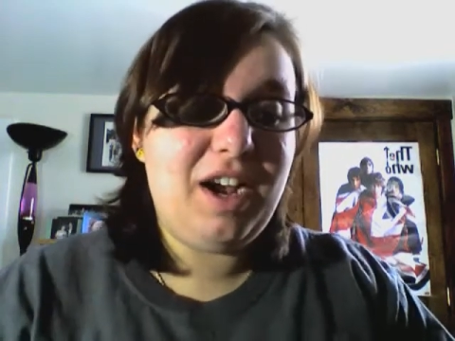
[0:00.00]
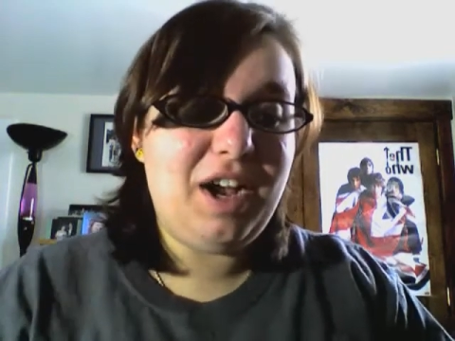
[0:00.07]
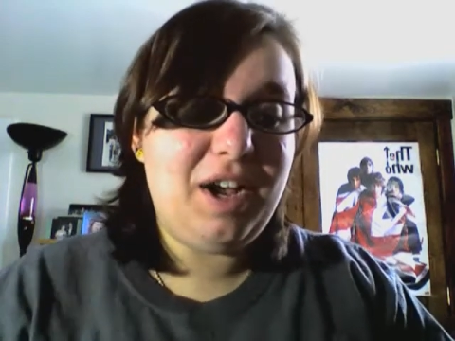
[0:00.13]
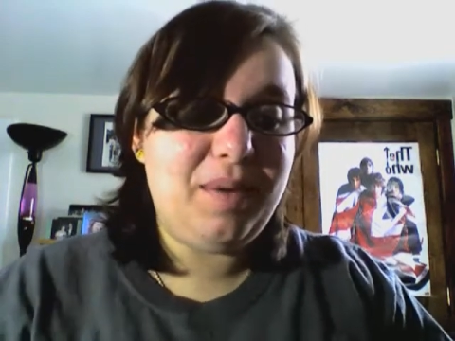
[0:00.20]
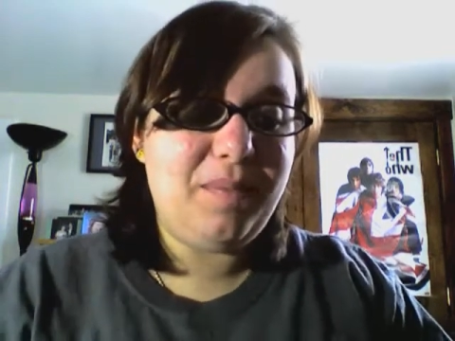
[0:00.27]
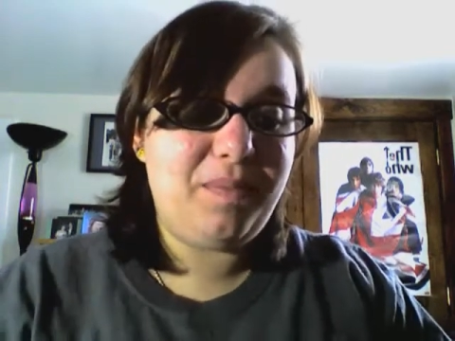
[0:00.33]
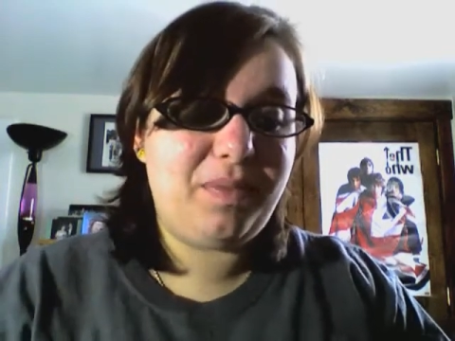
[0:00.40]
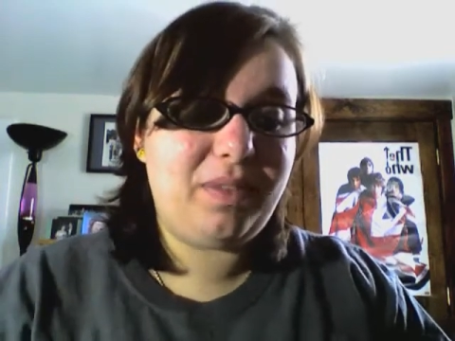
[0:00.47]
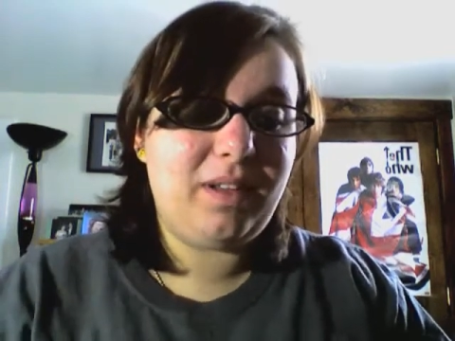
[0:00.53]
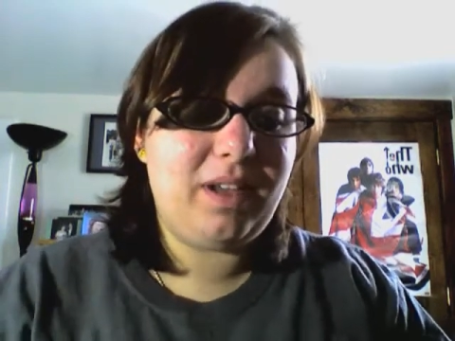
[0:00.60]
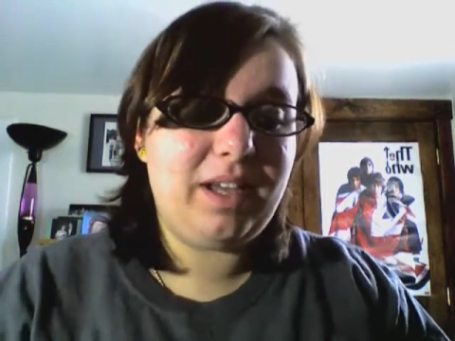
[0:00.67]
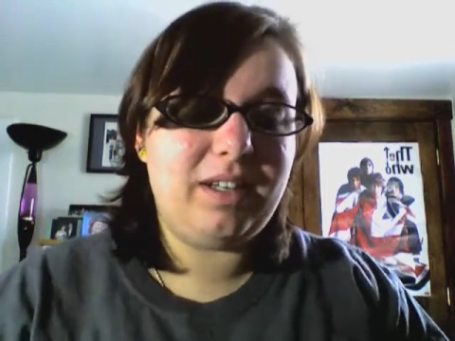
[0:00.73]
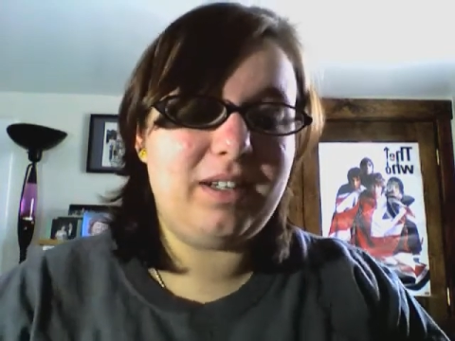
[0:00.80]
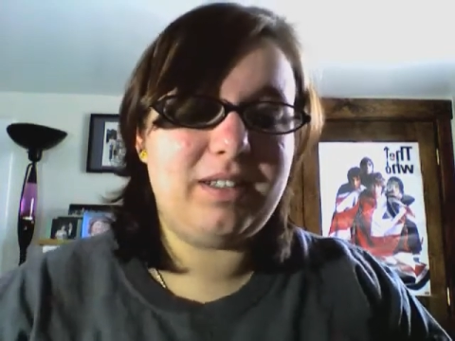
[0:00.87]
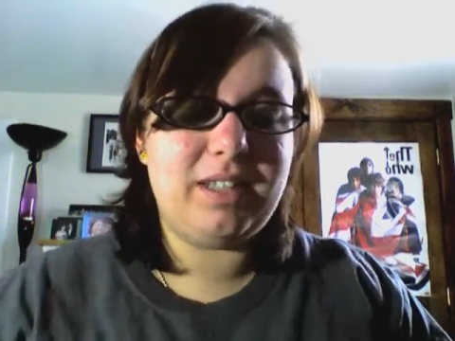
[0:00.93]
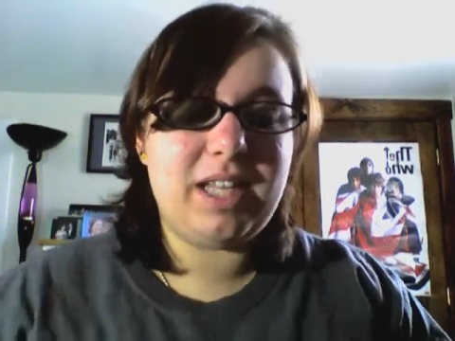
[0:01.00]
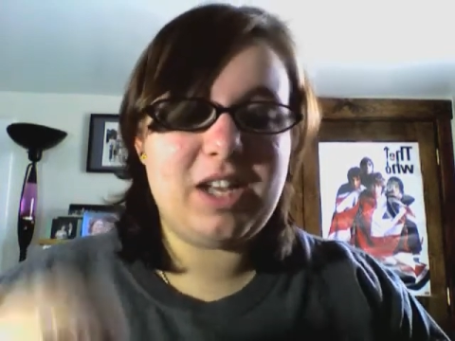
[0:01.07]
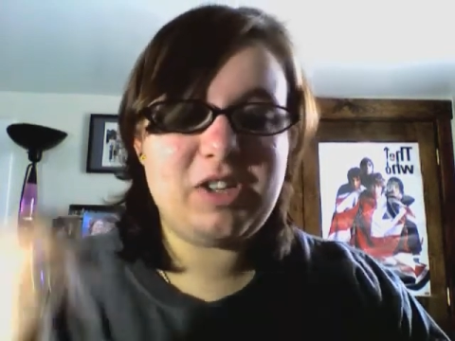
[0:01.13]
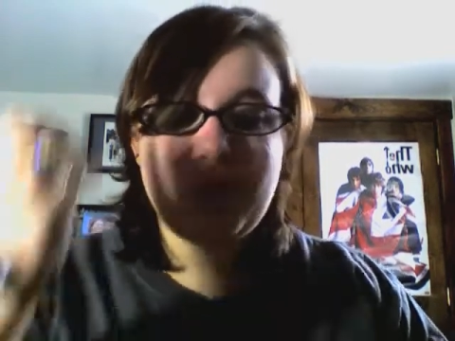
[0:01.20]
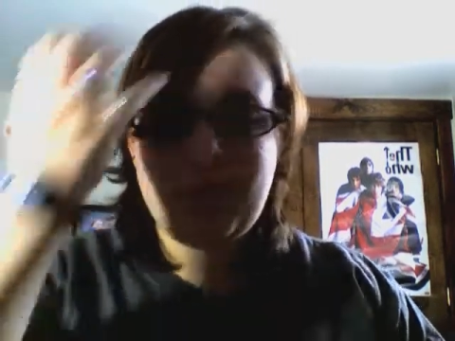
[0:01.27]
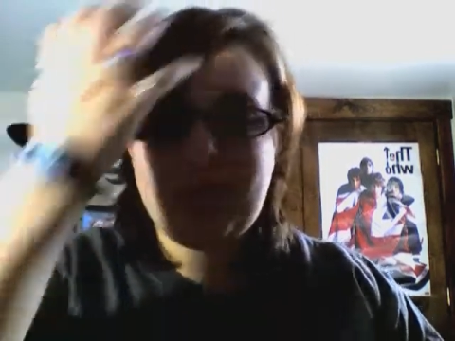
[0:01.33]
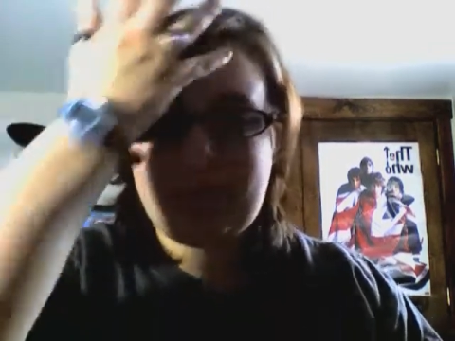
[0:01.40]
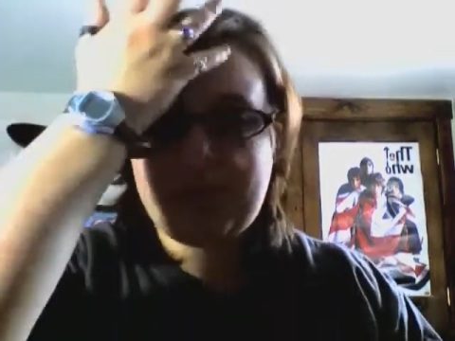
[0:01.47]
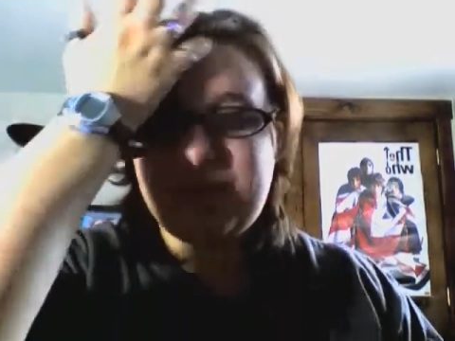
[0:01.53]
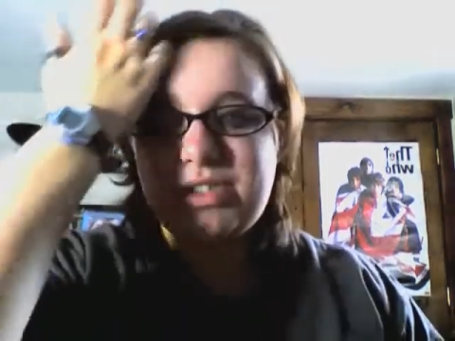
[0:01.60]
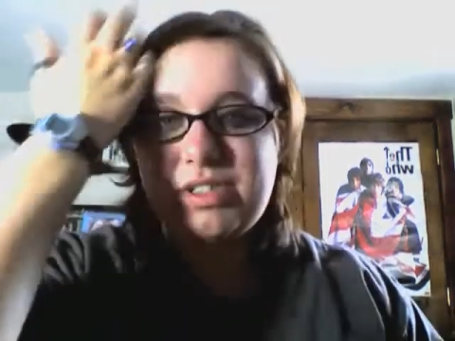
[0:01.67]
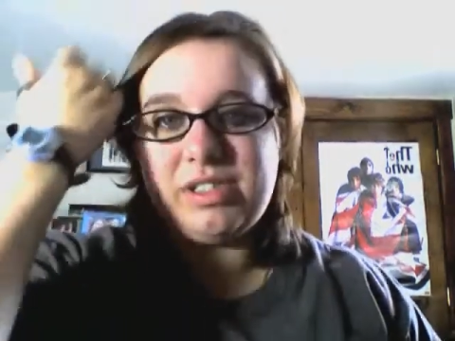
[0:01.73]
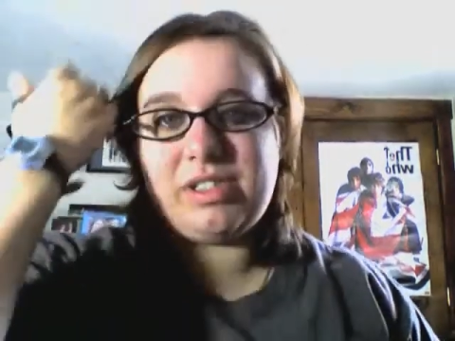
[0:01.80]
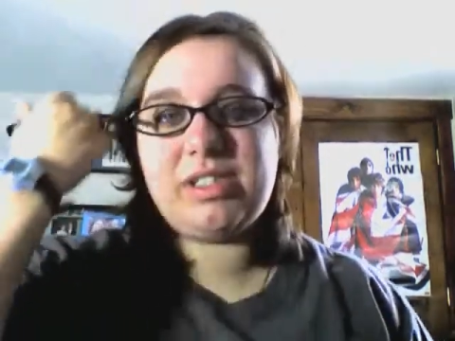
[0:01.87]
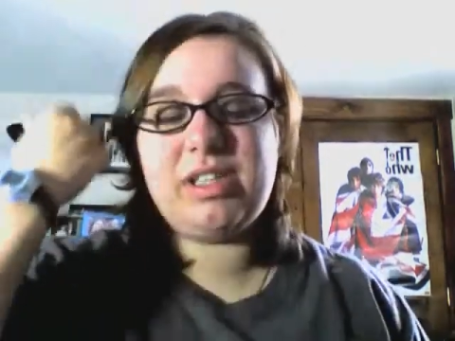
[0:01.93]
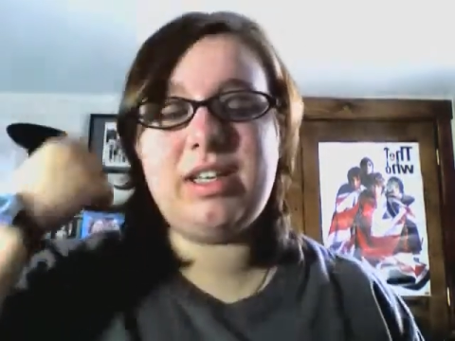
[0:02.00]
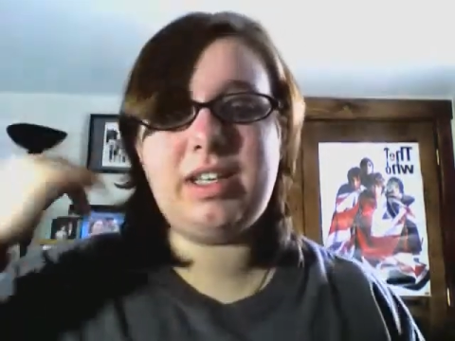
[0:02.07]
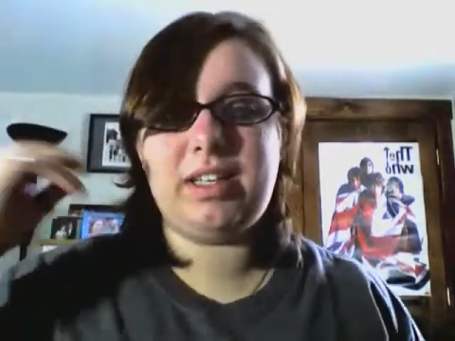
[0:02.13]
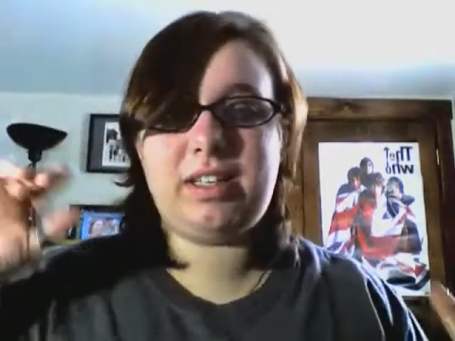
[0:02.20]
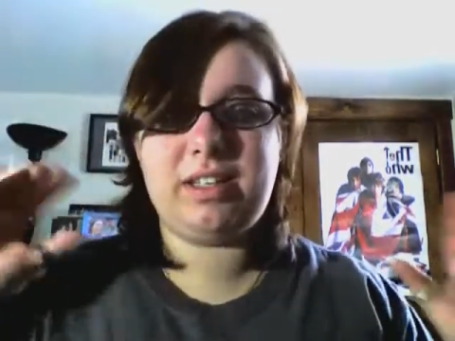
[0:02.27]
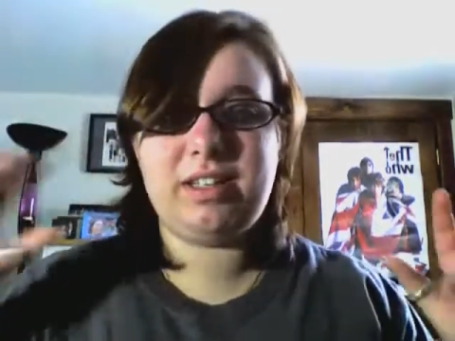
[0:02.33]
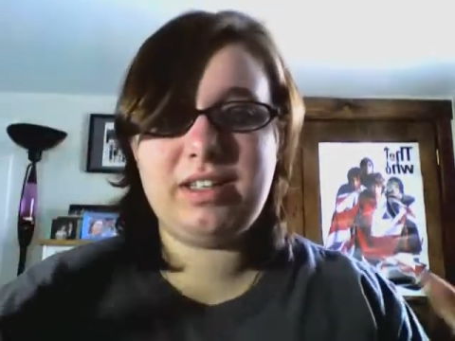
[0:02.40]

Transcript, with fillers: Um, and last week was just like